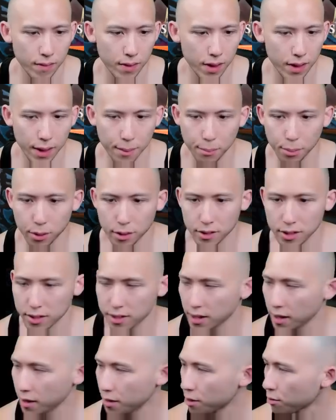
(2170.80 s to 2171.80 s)
That puts us
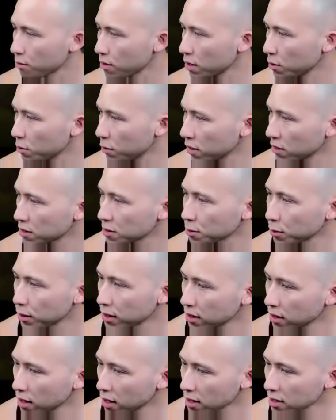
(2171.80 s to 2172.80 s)
at 3 wins,
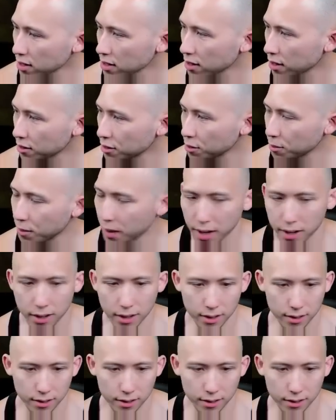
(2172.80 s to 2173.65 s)
1 loss. Not too bad.